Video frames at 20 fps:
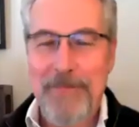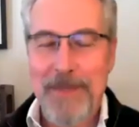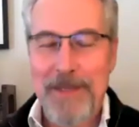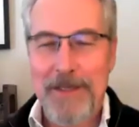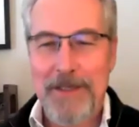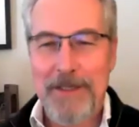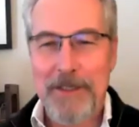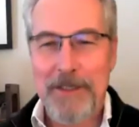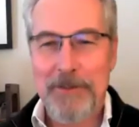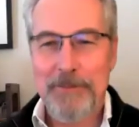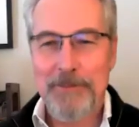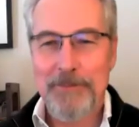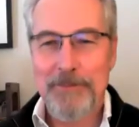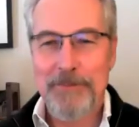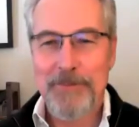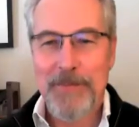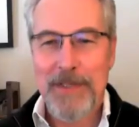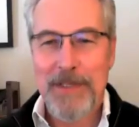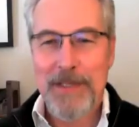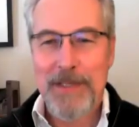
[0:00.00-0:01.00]
um,
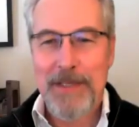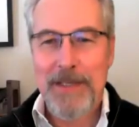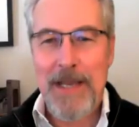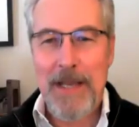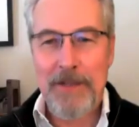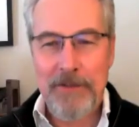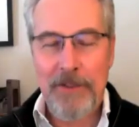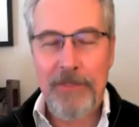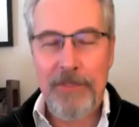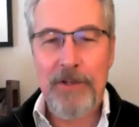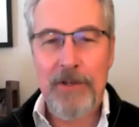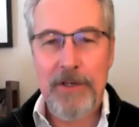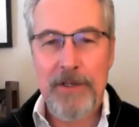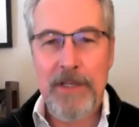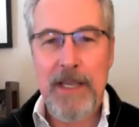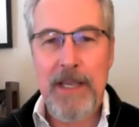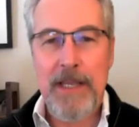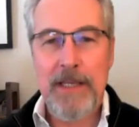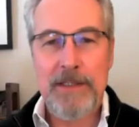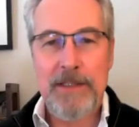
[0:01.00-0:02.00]
the third
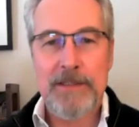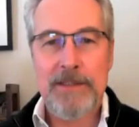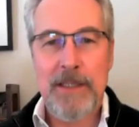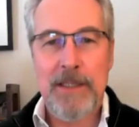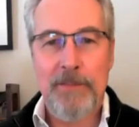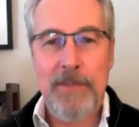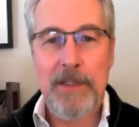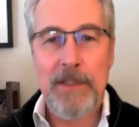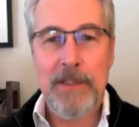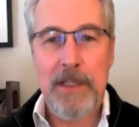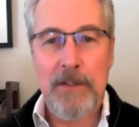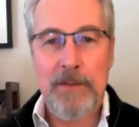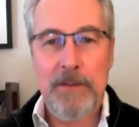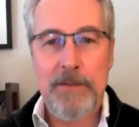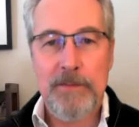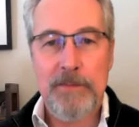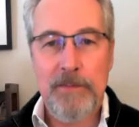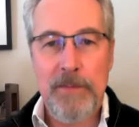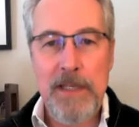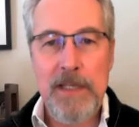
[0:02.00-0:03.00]
gate is something that
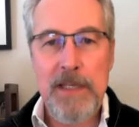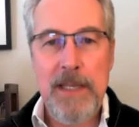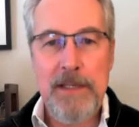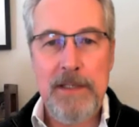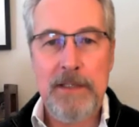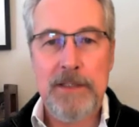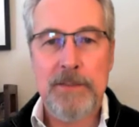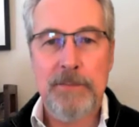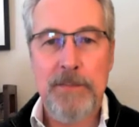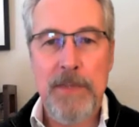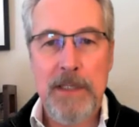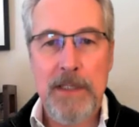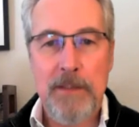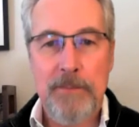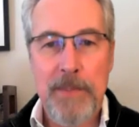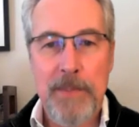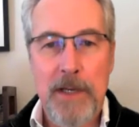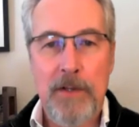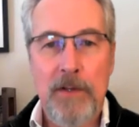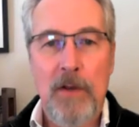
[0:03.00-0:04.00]
we need to speak
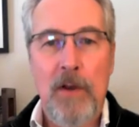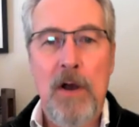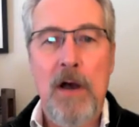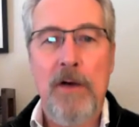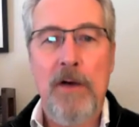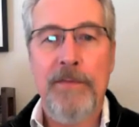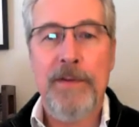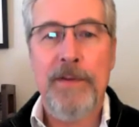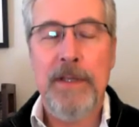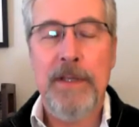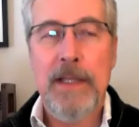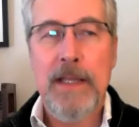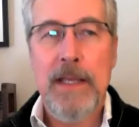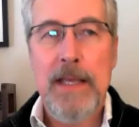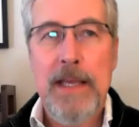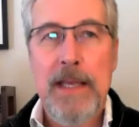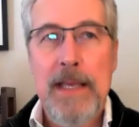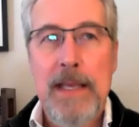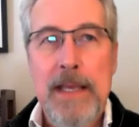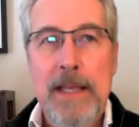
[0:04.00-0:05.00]
about often.
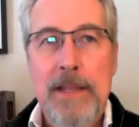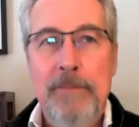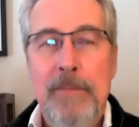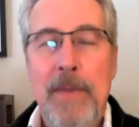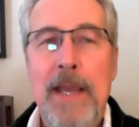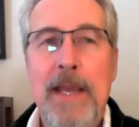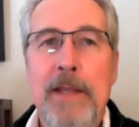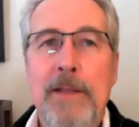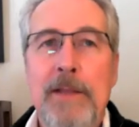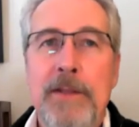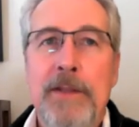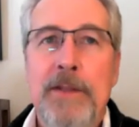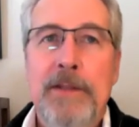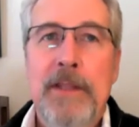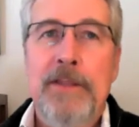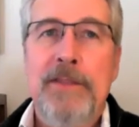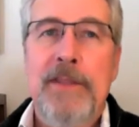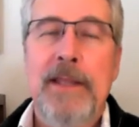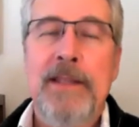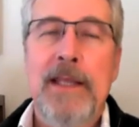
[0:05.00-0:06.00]

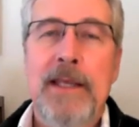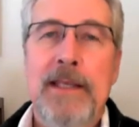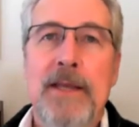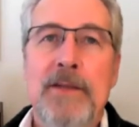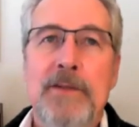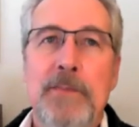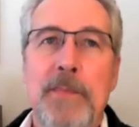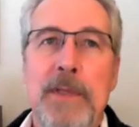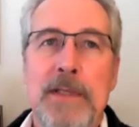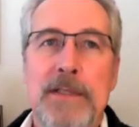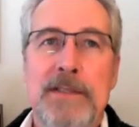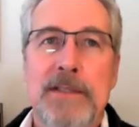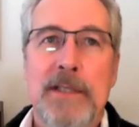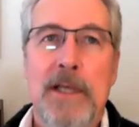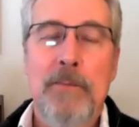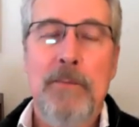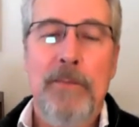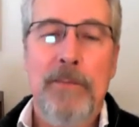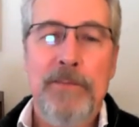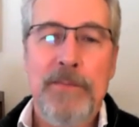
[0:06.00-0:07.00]
The thing that gives me
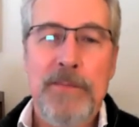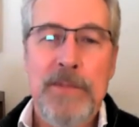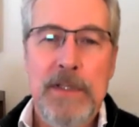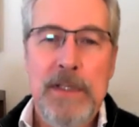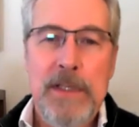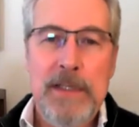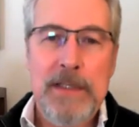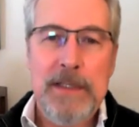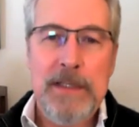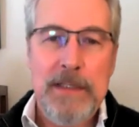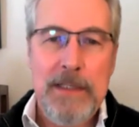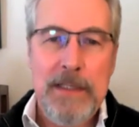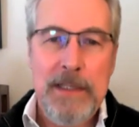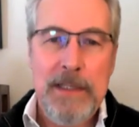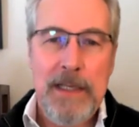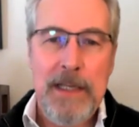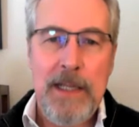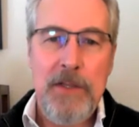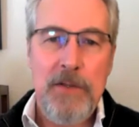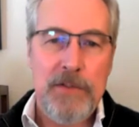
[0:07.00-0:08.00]
some,
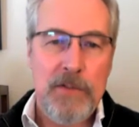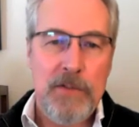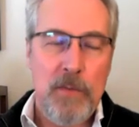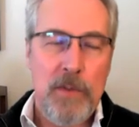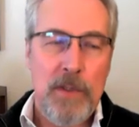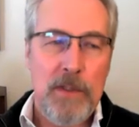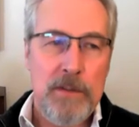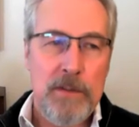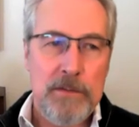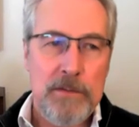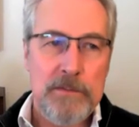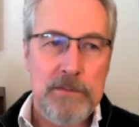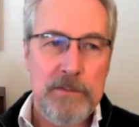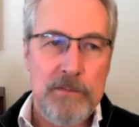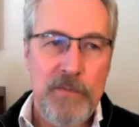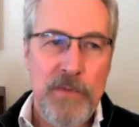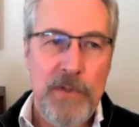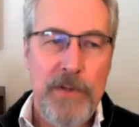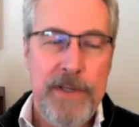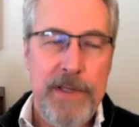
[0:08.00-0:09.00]
and I use the word
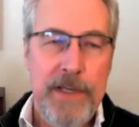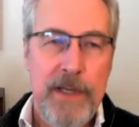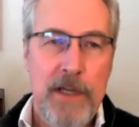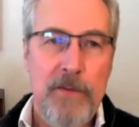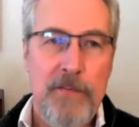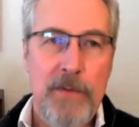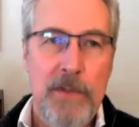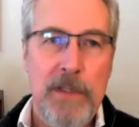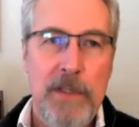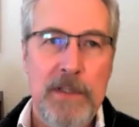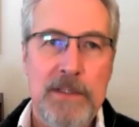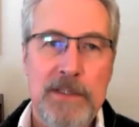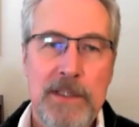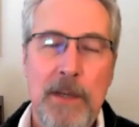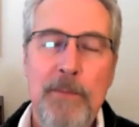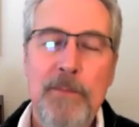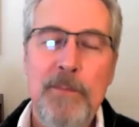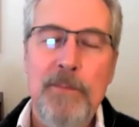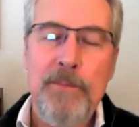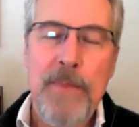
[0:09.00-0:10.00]
very carefully,
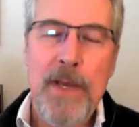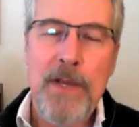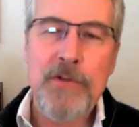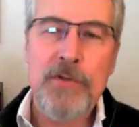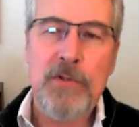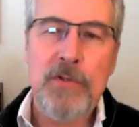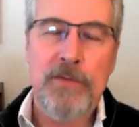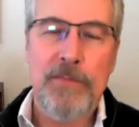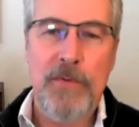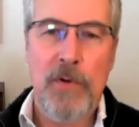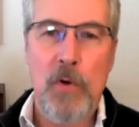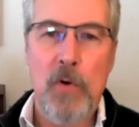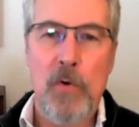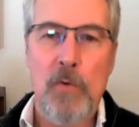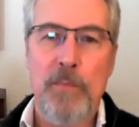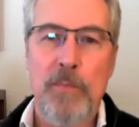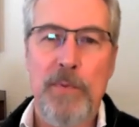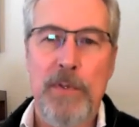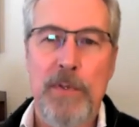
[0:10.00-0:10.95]
some measure of hope